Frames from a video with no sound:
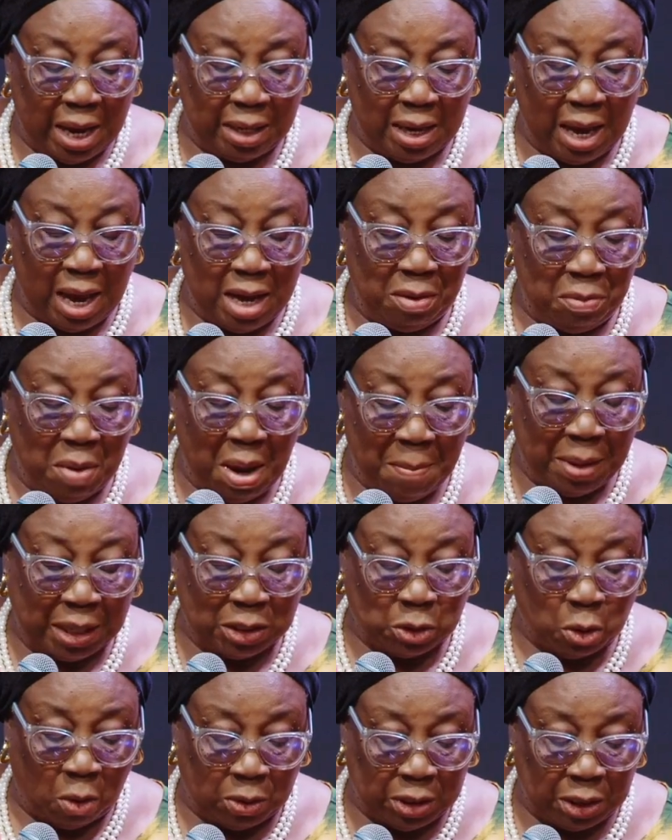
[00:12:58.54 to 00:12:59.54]
And I
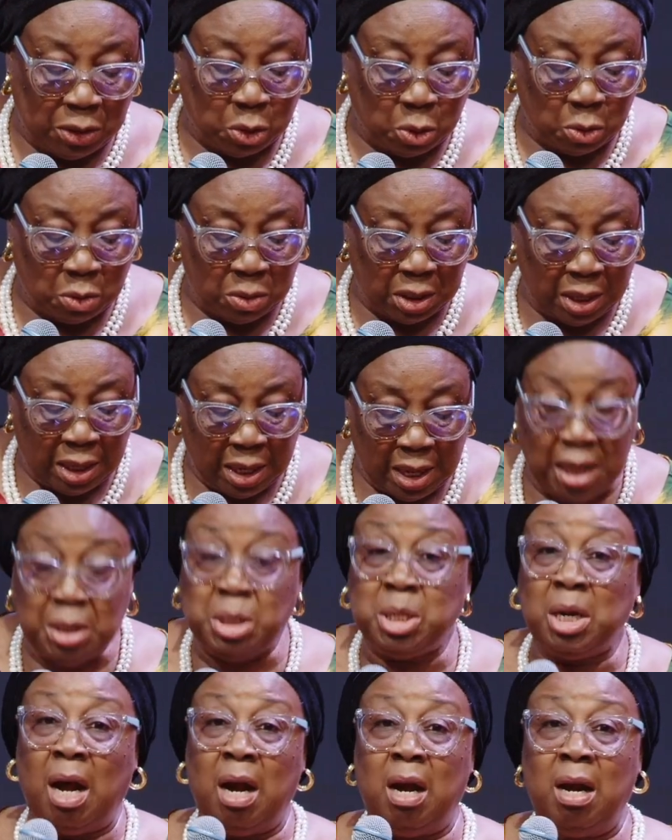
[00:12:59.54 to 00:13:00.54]
remember talking to the
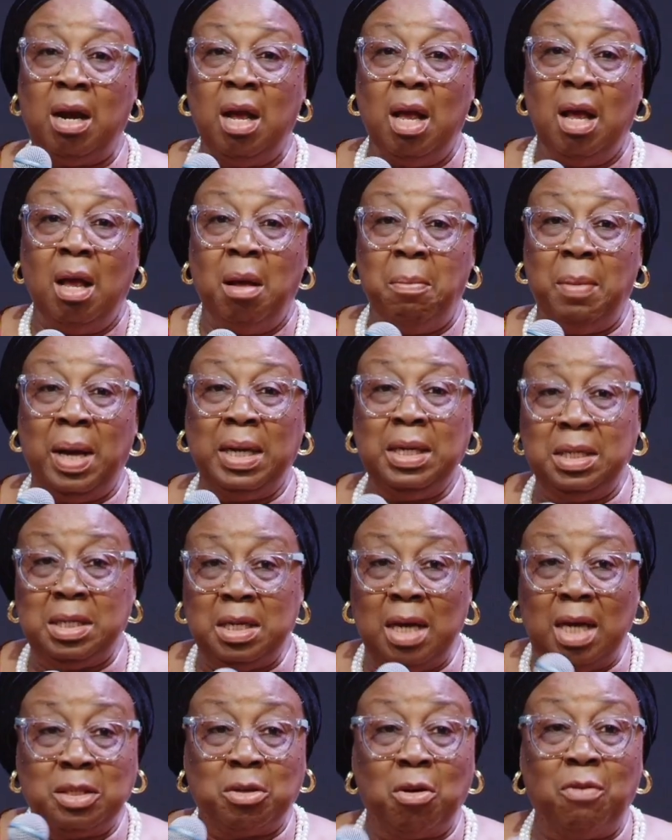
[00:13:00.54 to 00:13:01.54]
HR
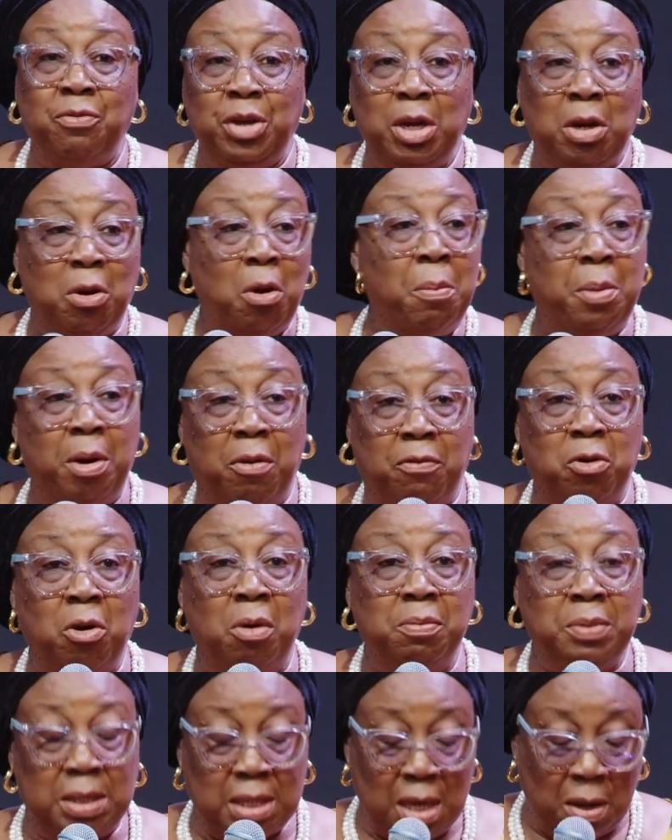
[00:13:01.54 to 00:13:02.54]
managers of a number of
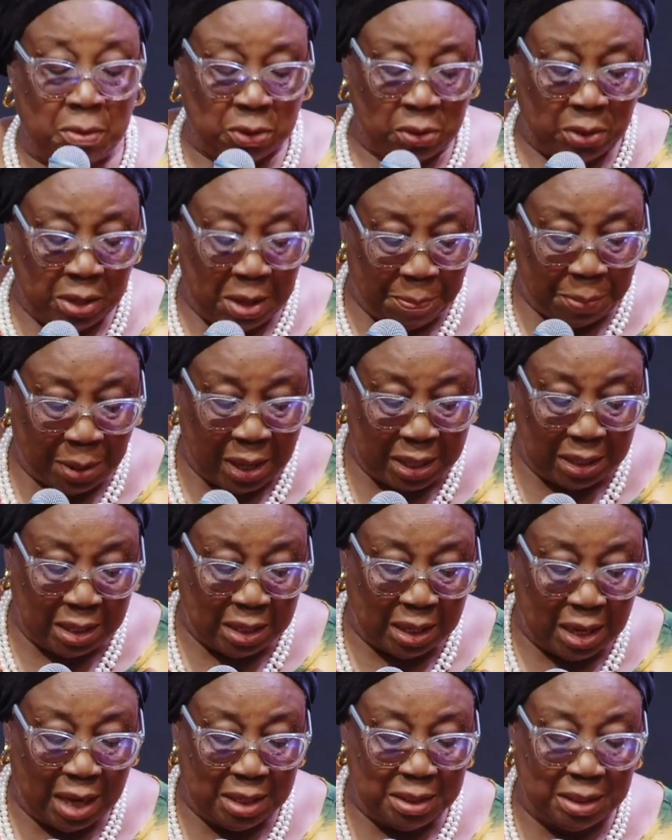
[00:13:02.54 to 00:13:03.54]
companies. I was on a
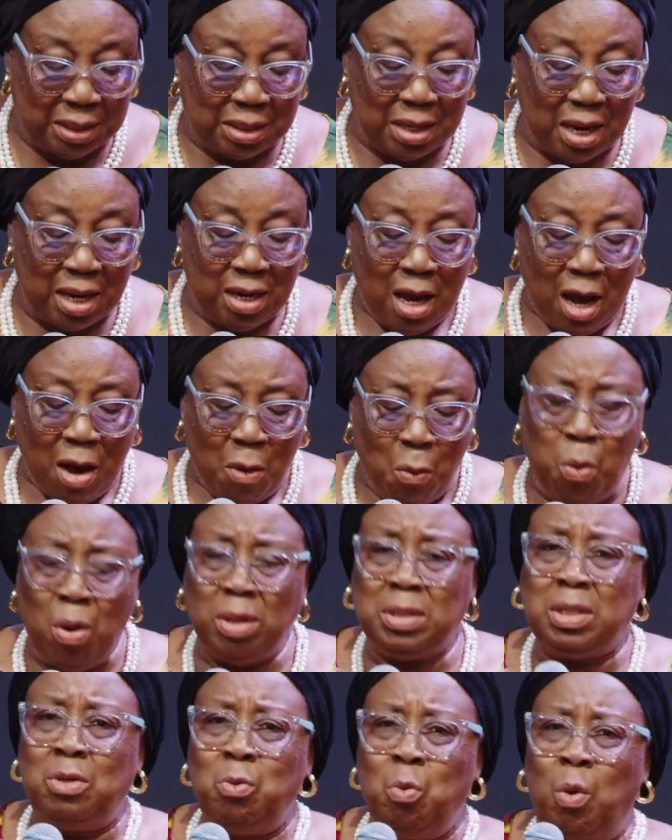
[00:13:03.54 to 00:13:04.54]
panel and they said,
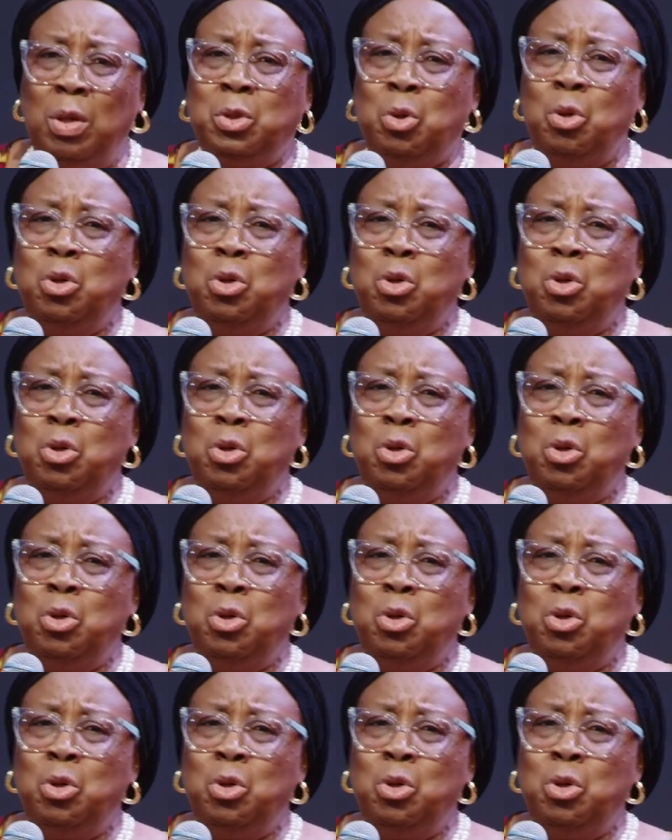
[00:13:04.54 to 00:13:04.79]
what